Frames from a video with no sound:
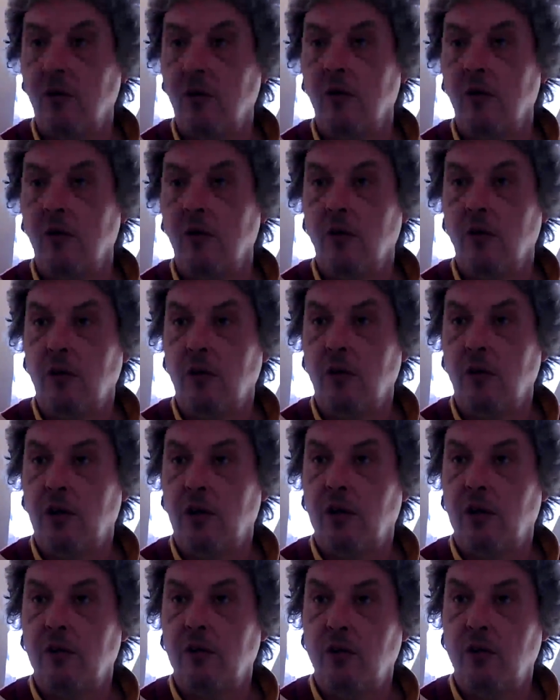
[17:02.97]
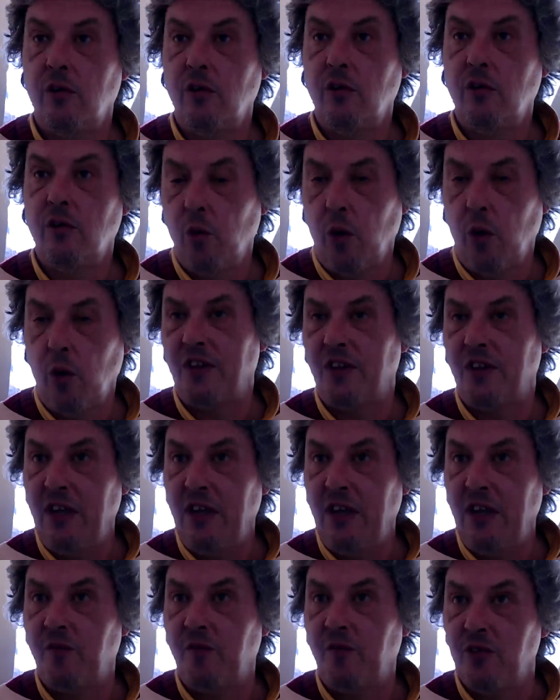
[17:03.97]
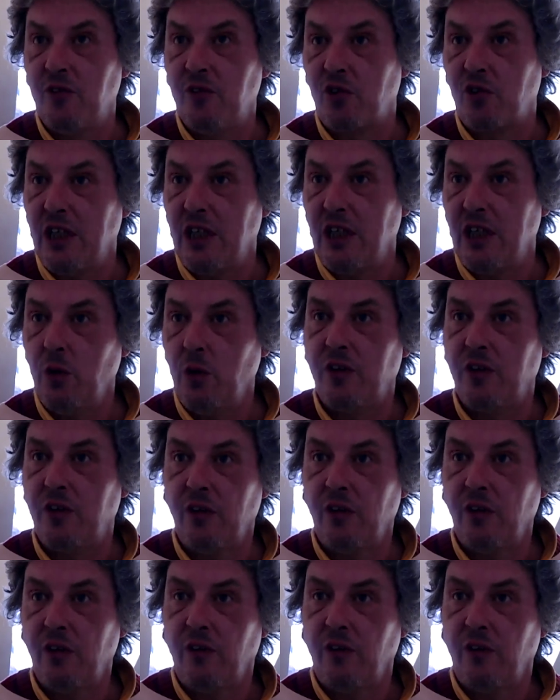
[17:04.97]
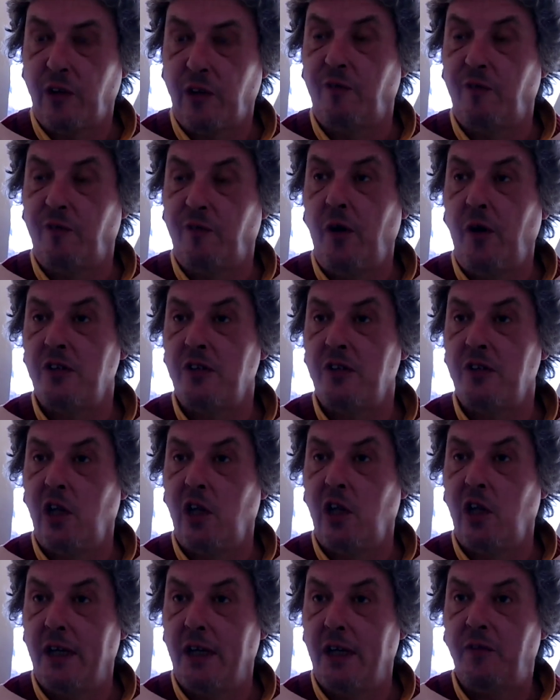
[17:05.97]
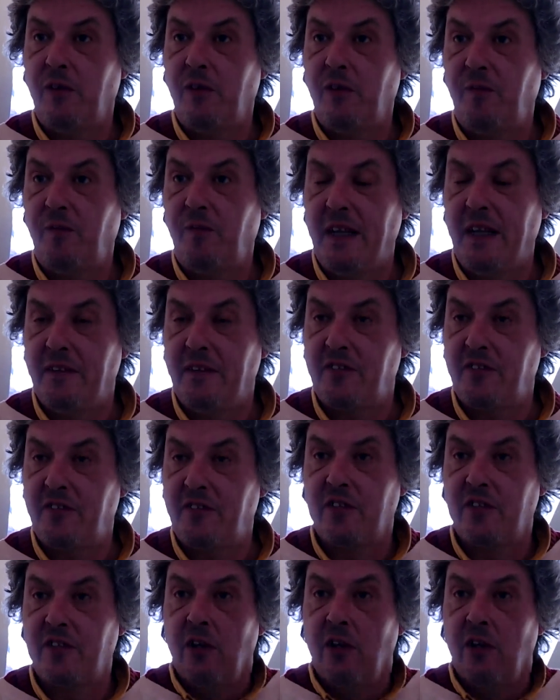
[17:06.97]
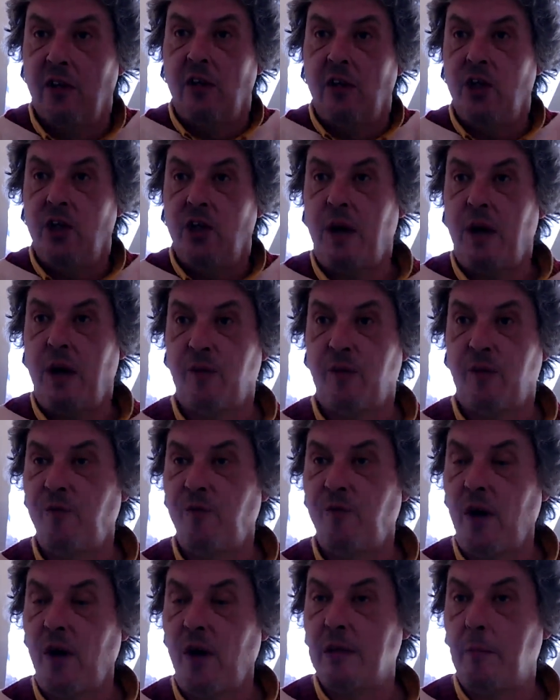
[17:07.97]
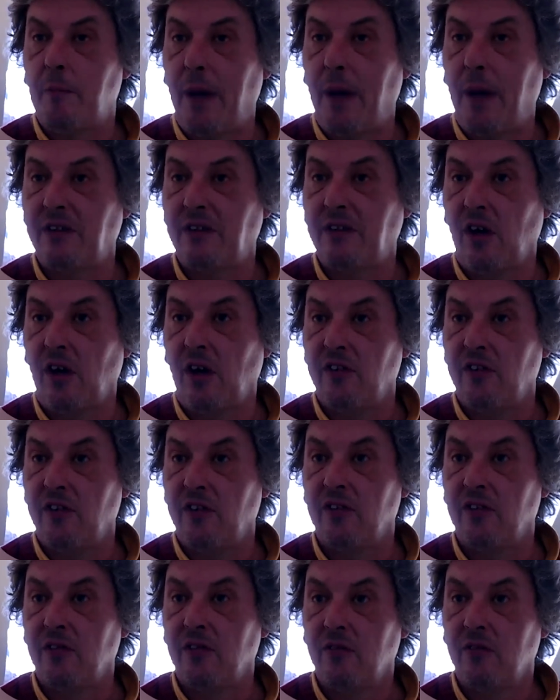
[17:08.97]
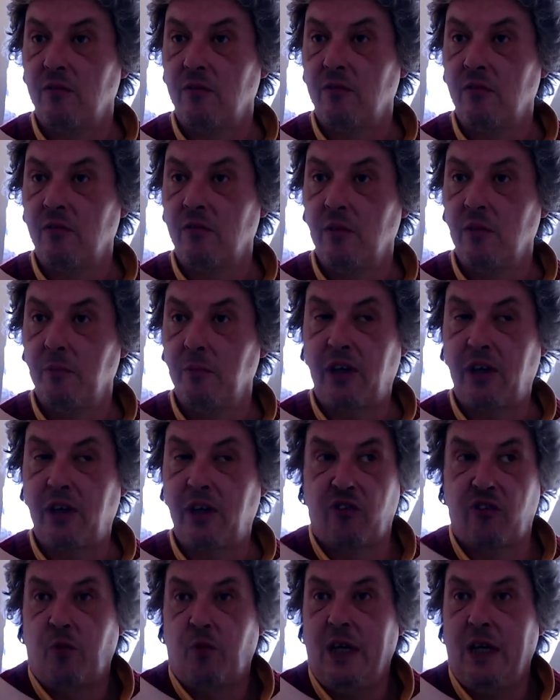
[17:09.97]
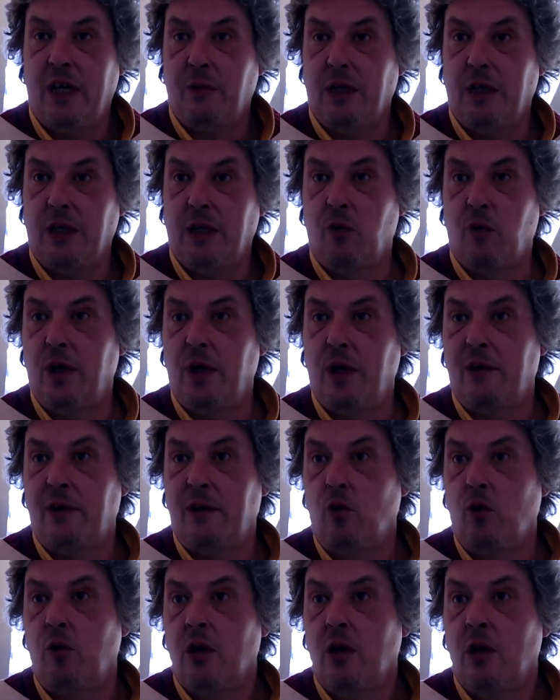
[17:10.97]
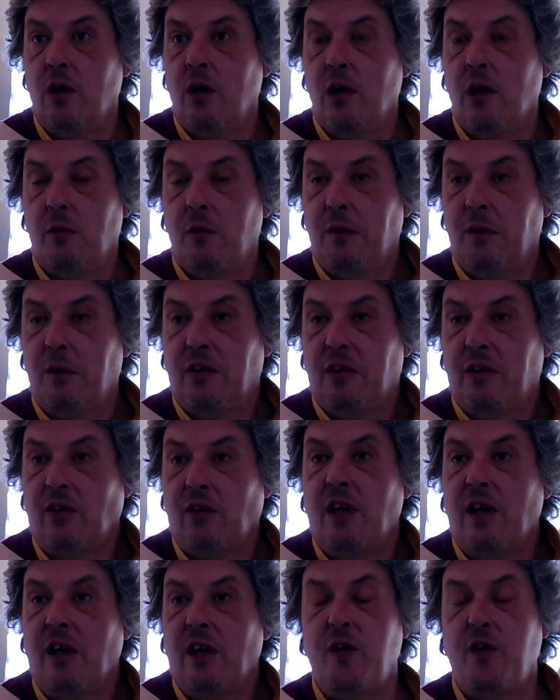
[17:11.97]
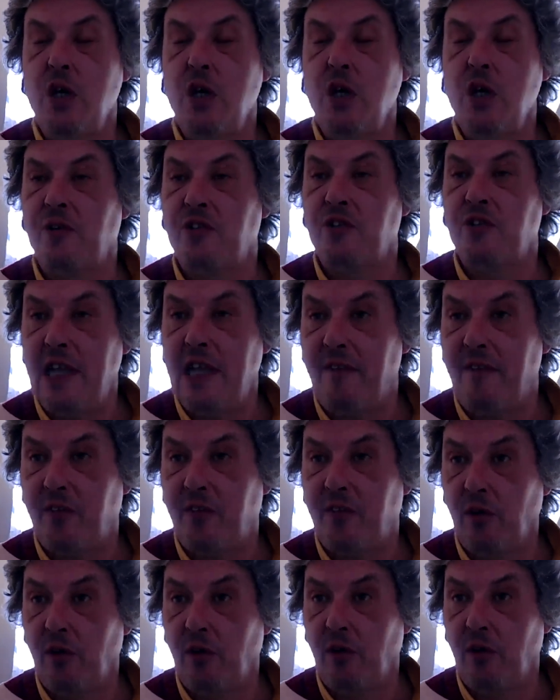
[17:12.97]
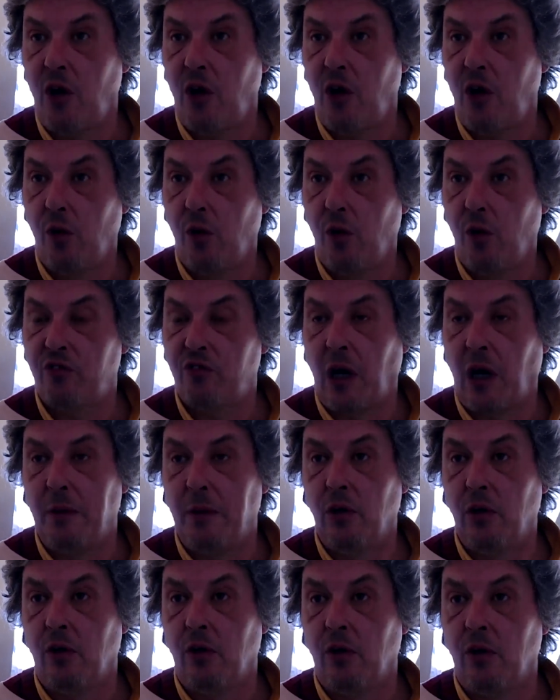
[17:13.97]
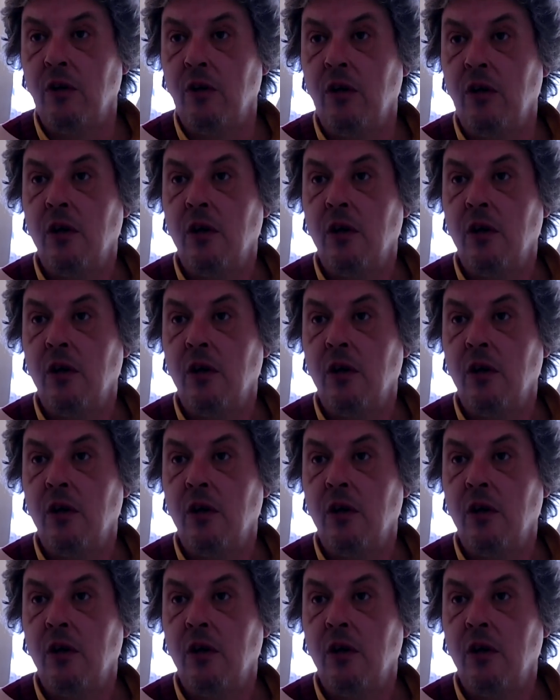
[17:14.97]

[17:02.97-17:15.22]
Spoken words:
You are the first line of defense. You have to fight the bad guys, because there's only a few of us left who know what's going on, and so we've had to